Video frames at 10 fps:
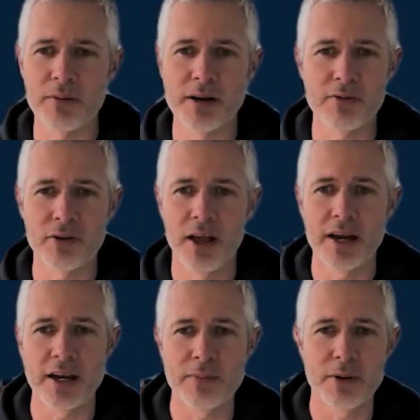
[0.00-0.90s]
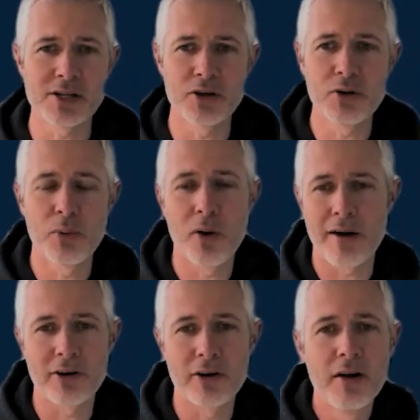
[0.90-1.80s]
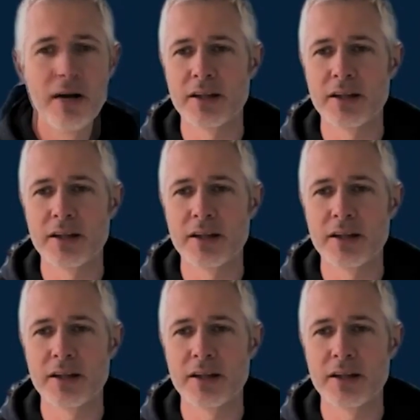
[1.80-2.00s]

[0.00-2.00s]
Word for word: I would never let anybody do, but whatever.